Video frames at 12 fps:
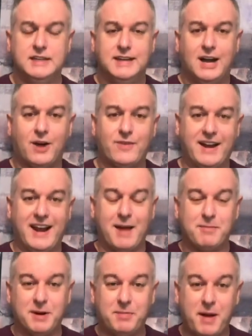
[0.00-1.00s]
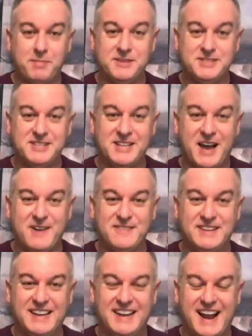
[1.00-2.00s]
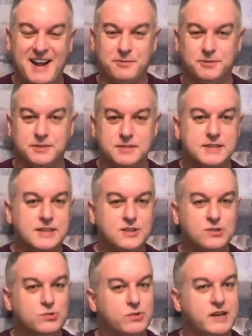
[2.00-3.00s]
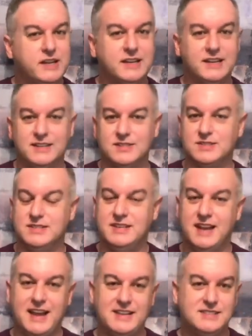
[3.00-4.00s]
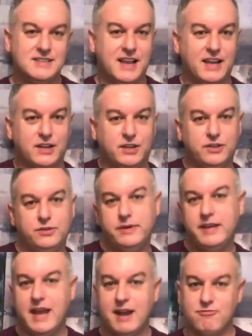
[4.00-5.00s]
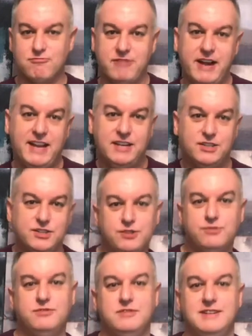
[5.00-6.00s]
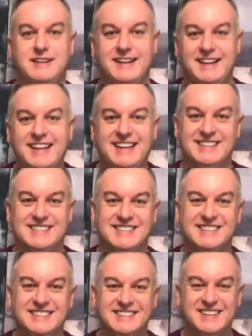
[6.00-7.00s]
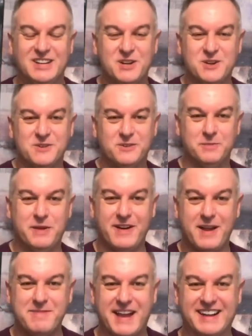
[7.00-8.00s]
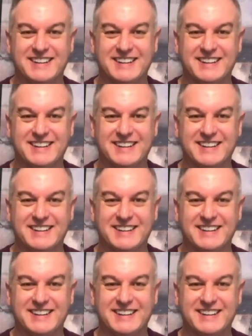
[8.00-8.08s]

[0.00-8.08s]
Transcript: All right, I'm gonna pop this in the oven, and I will see you when it is nice and gooey and ready to eat. We'll be right back.